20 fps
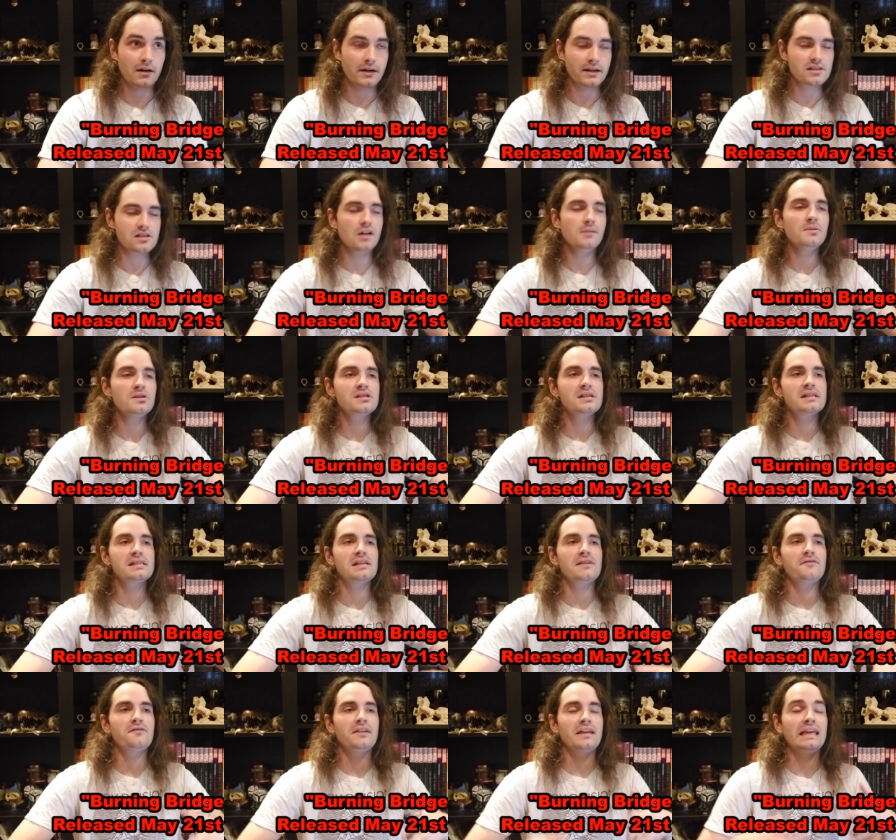It's almost as
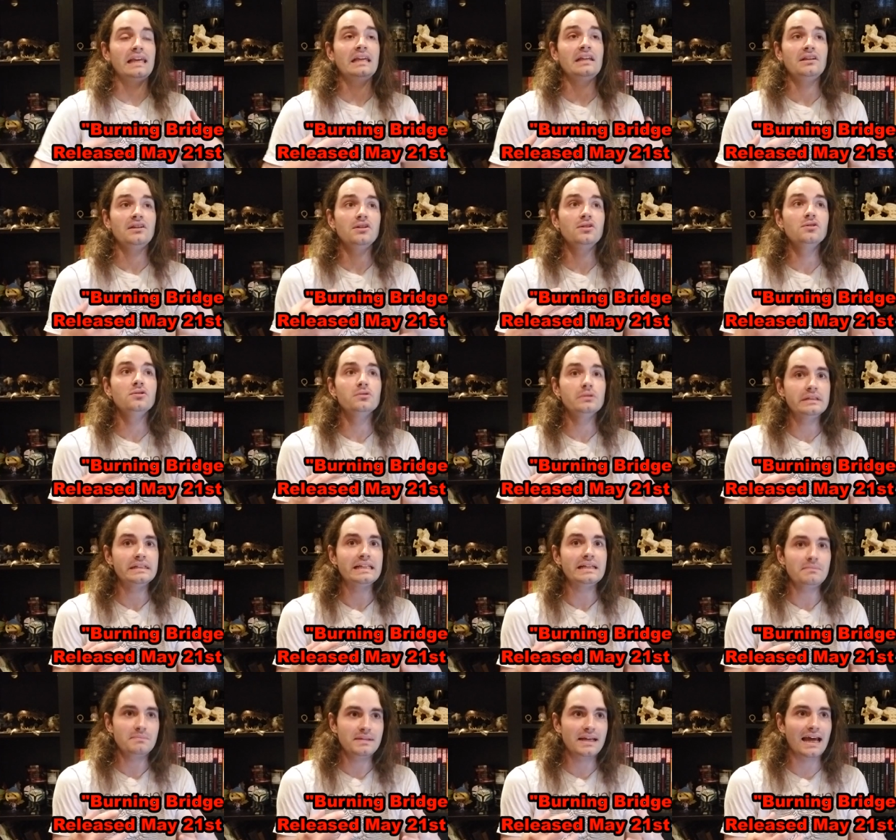if he knew
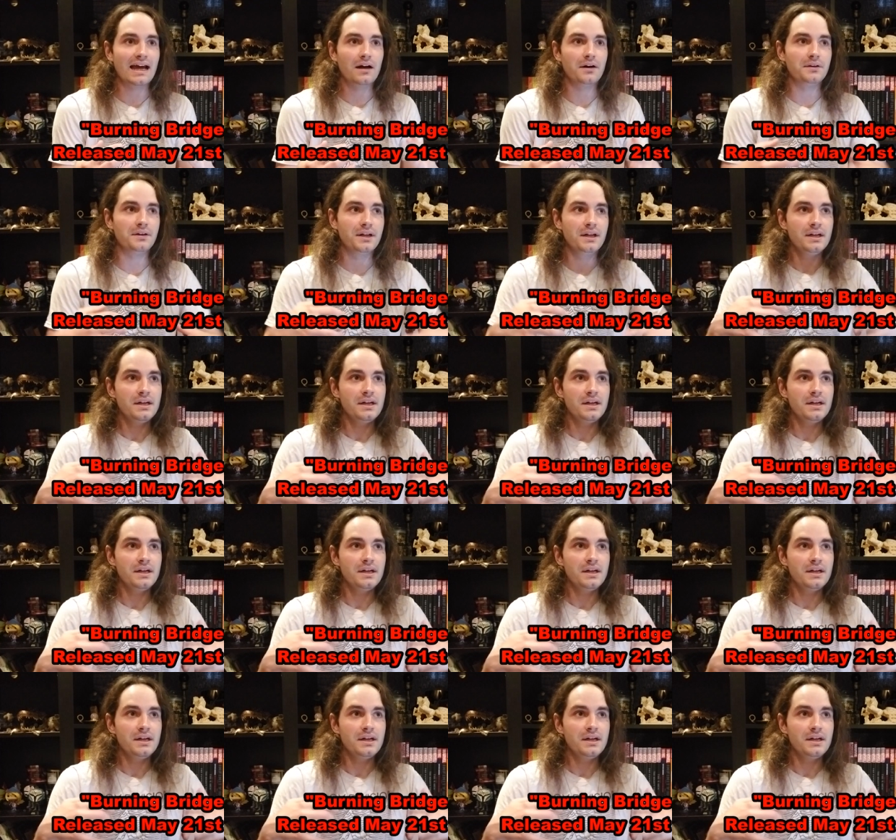deep down